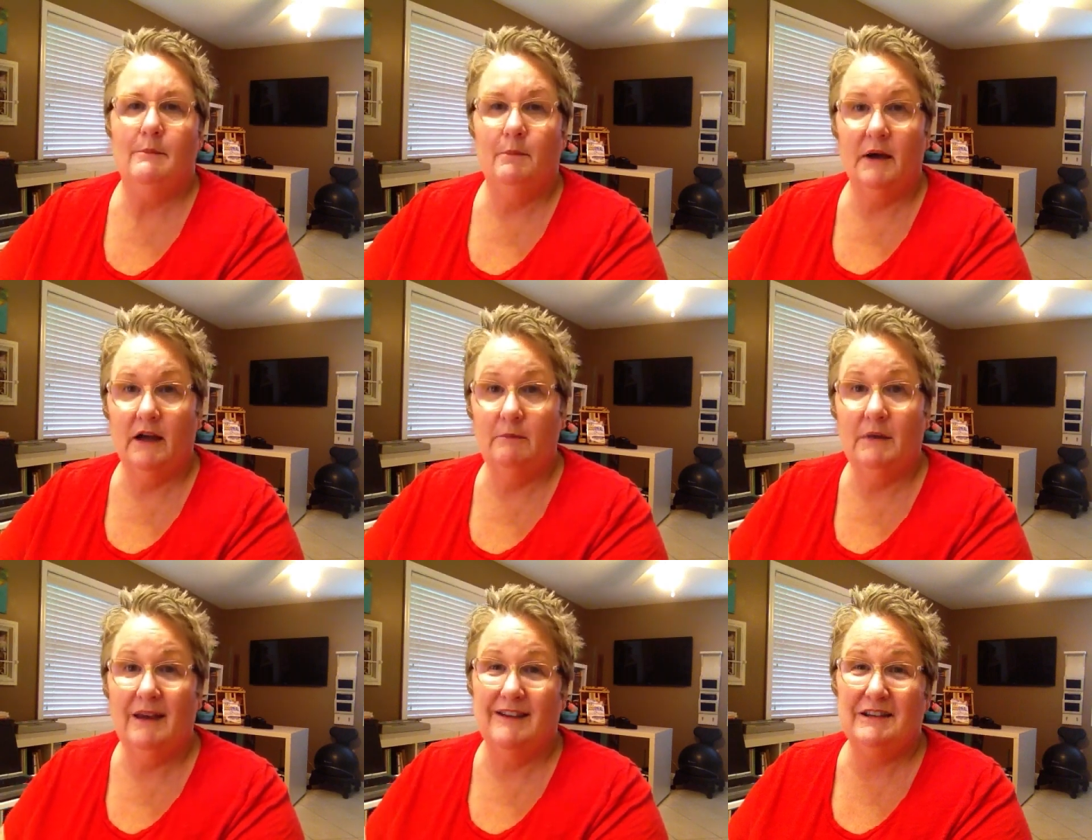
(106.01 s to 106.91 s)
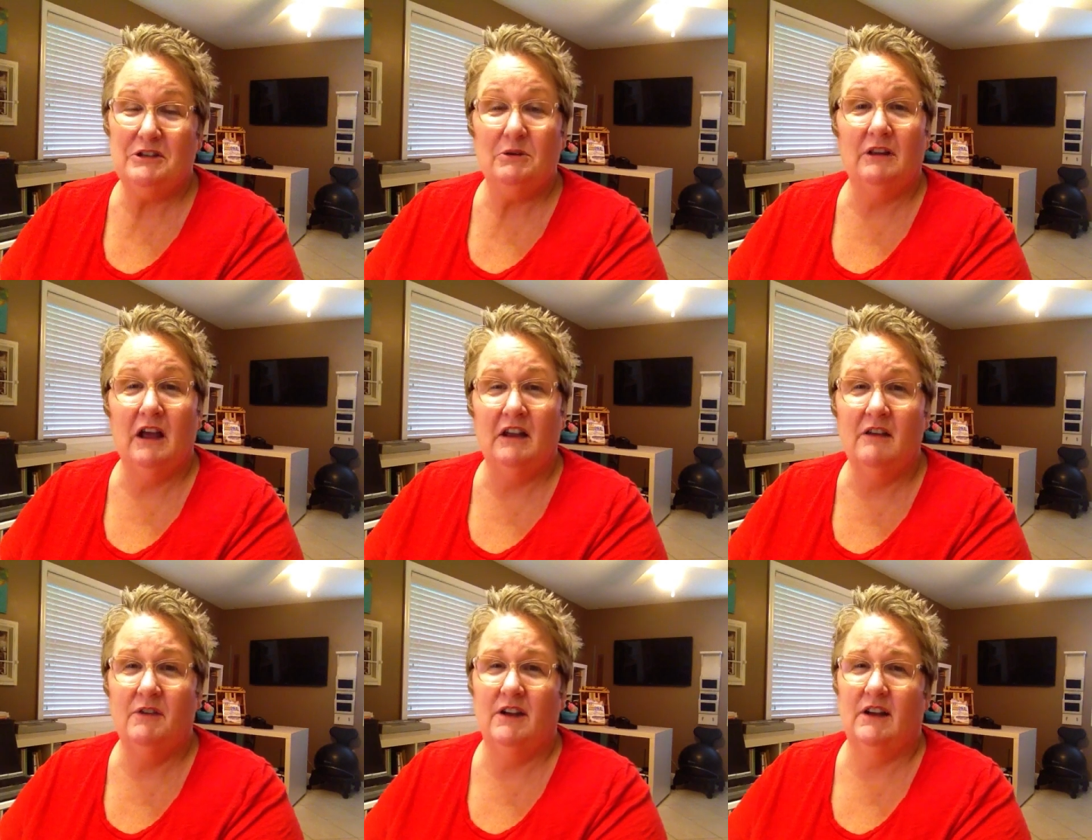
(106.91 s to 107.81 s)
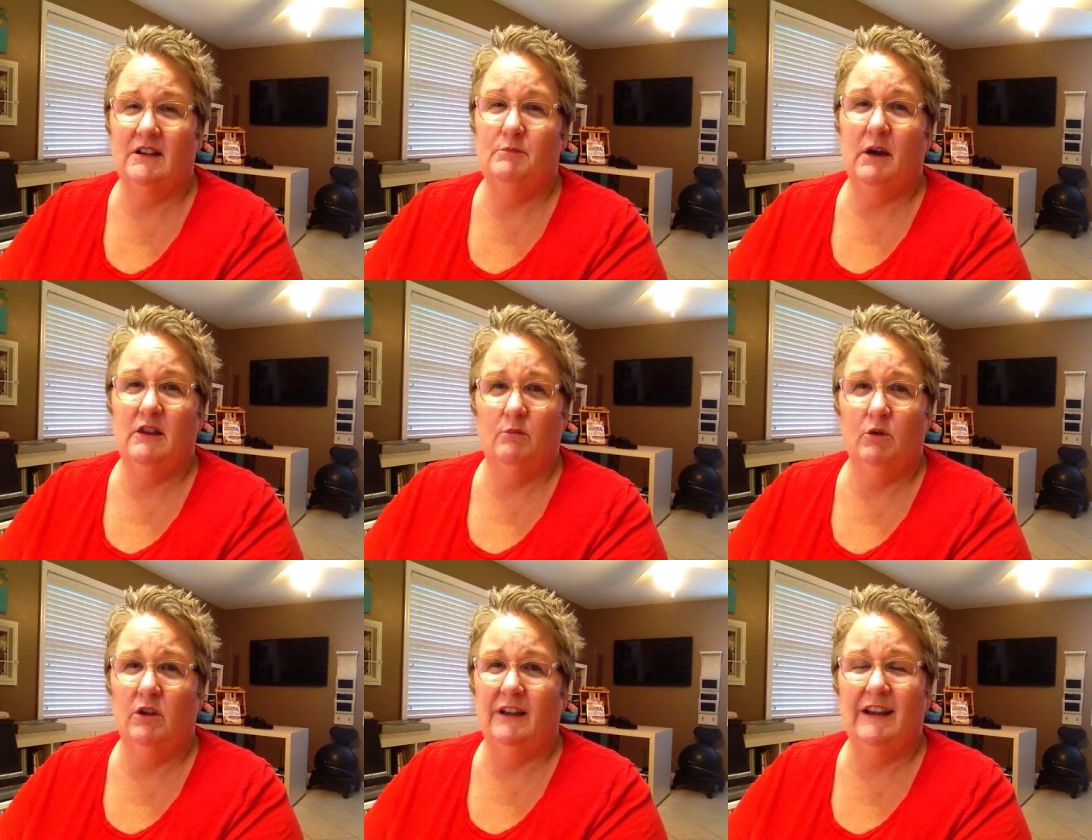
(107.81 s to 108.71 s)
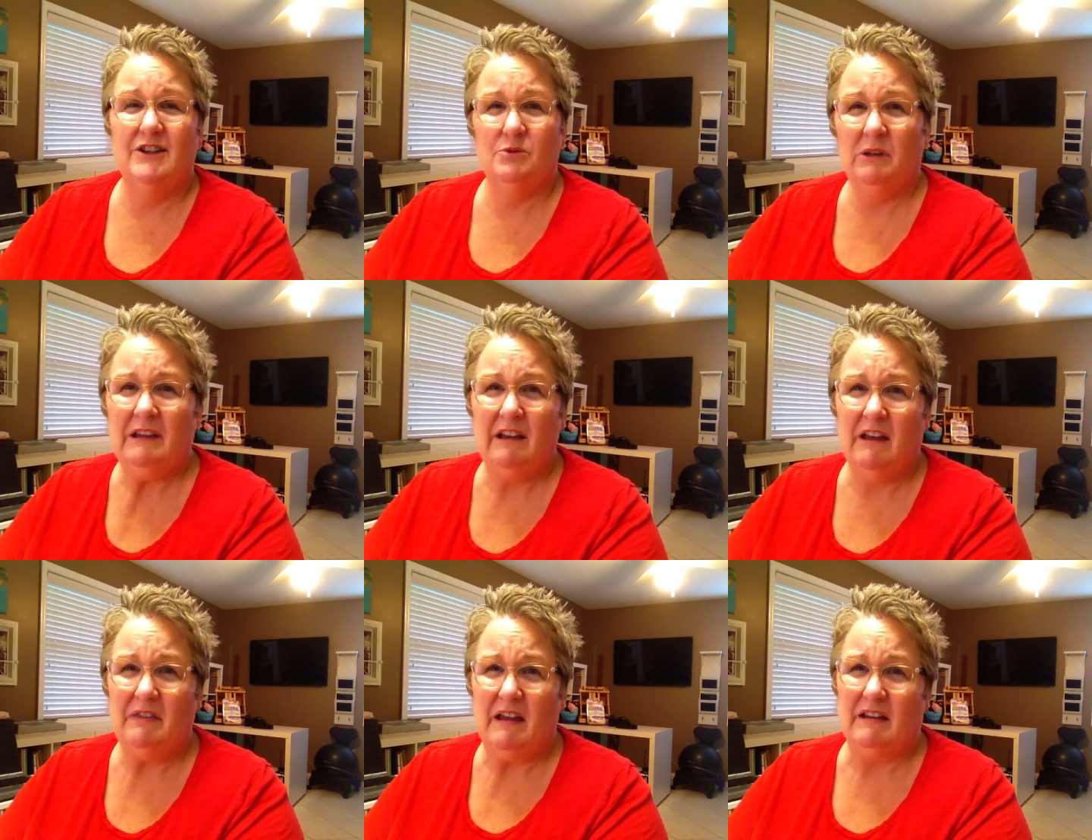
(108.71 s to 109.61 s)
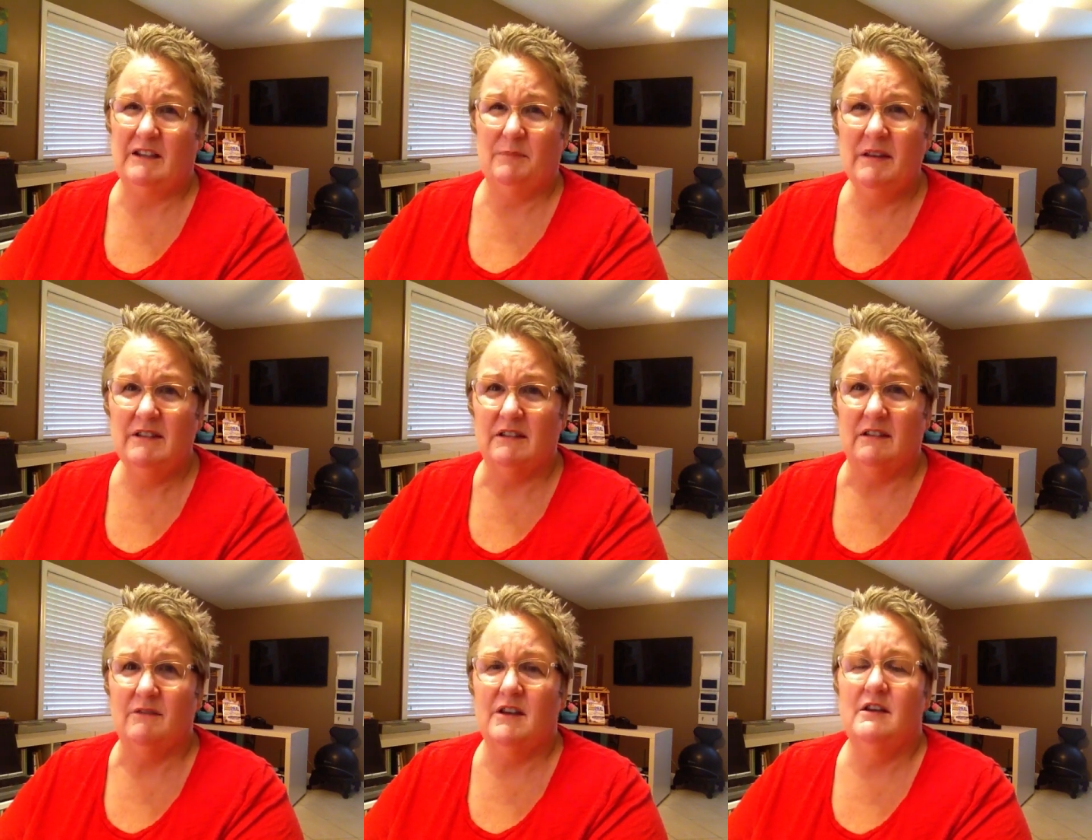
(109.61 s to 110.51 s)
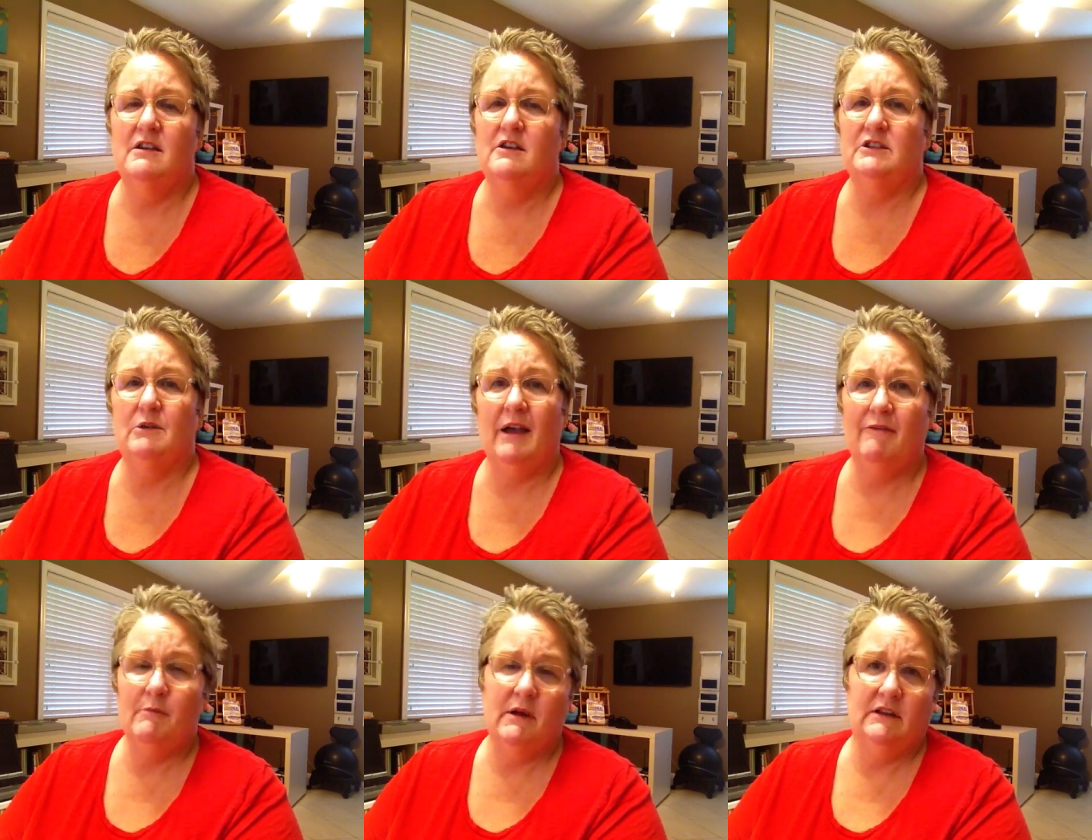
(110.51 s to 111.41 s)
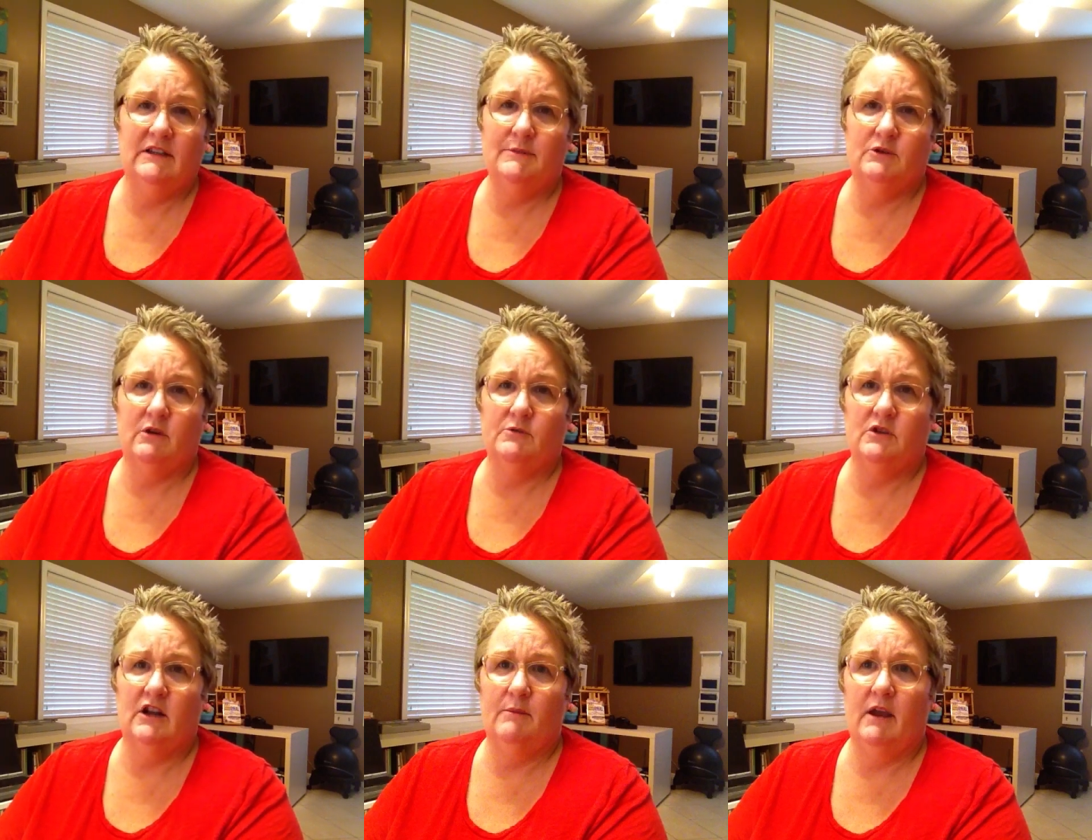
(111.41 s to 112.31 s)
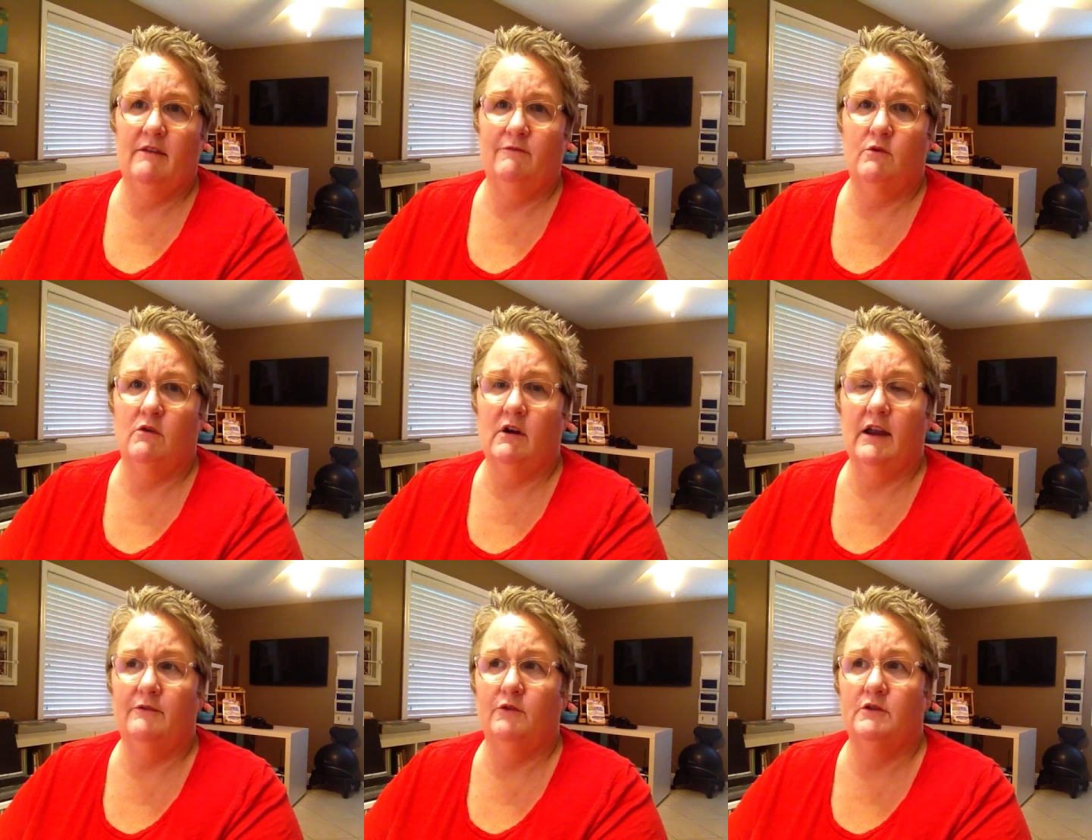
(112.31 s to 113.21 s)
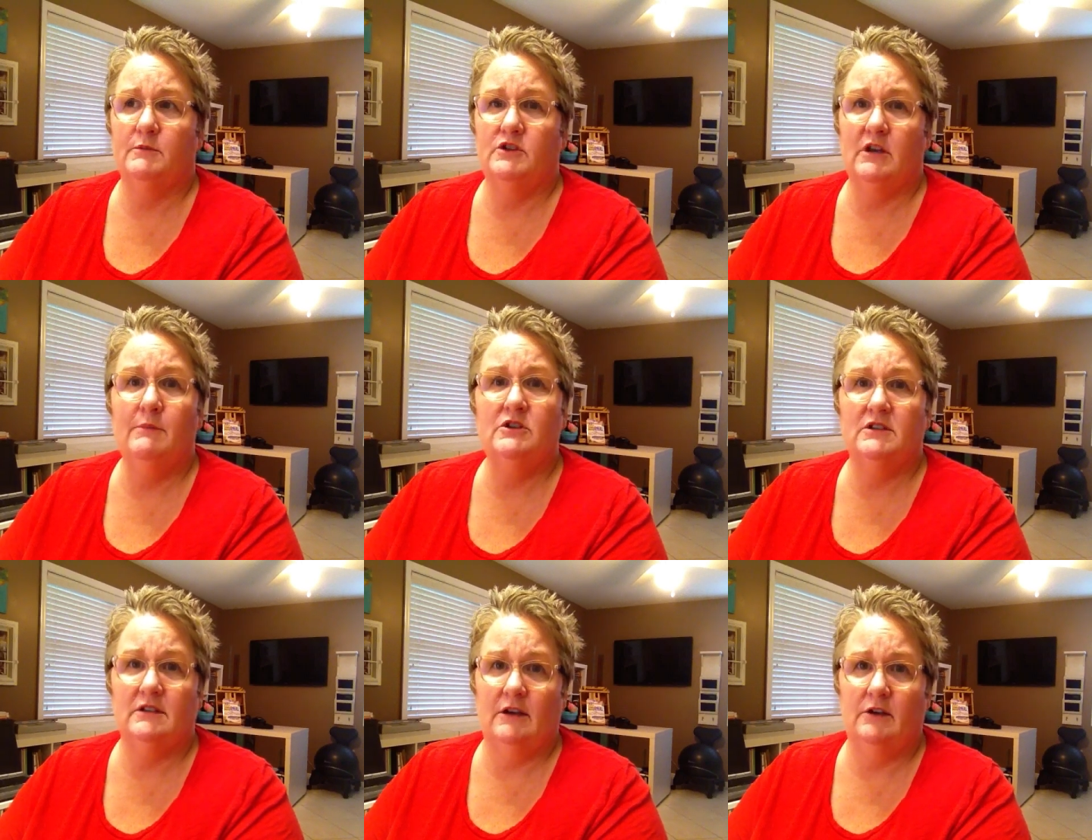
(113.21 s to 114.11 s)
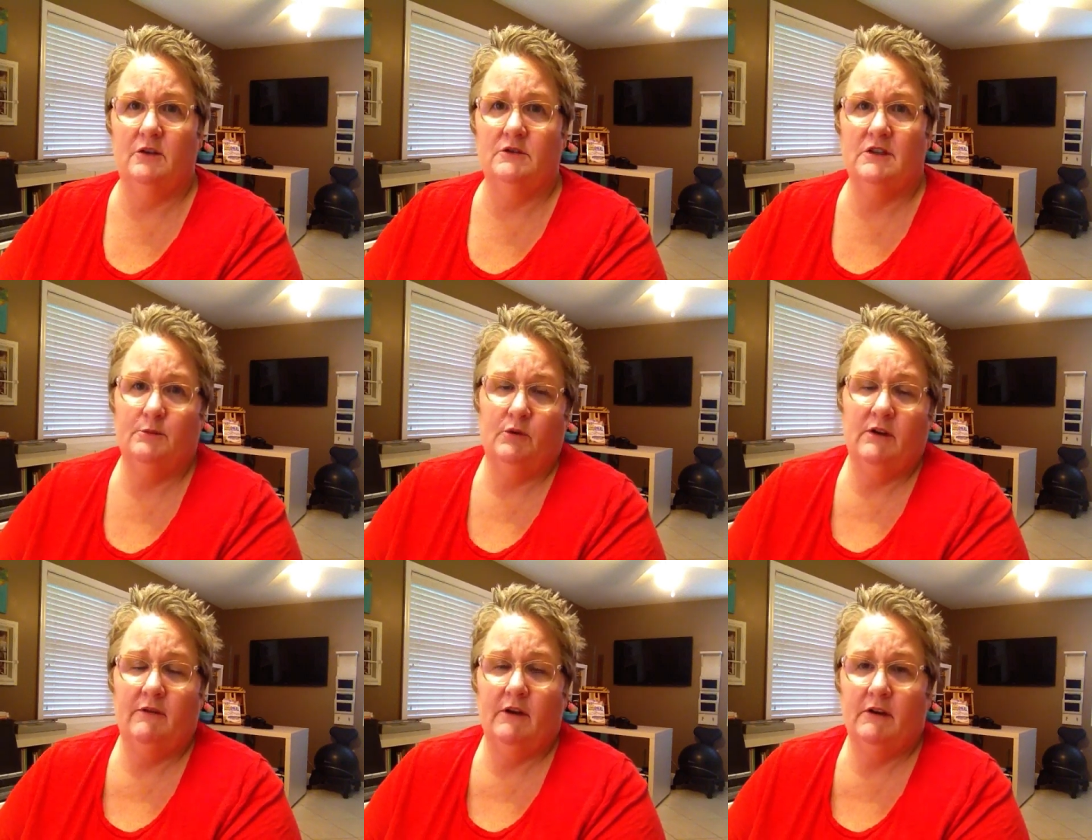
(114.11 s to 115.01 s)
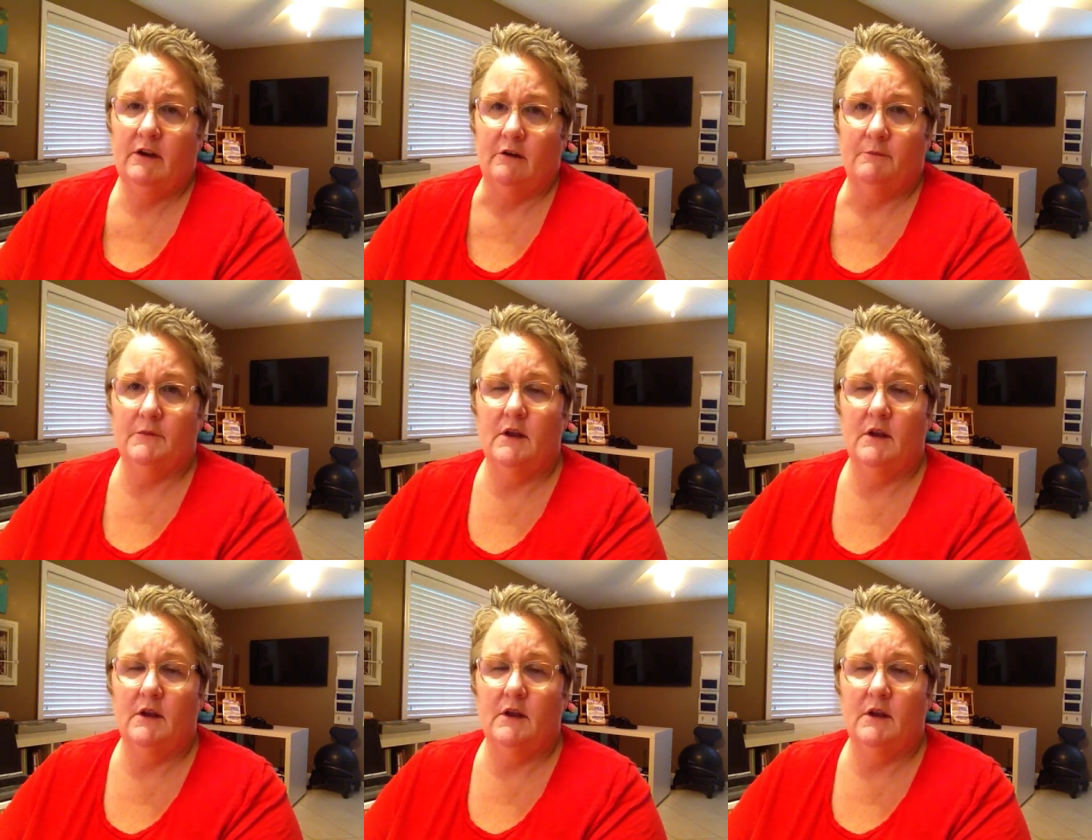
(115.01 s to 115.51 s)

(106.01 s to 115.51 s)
But because I do a lot of it, I did bite the bullet, and it's really not that expensive. So I have a monthly subscription that I pay for, and for as much images as I use, it's a pretty fair deal.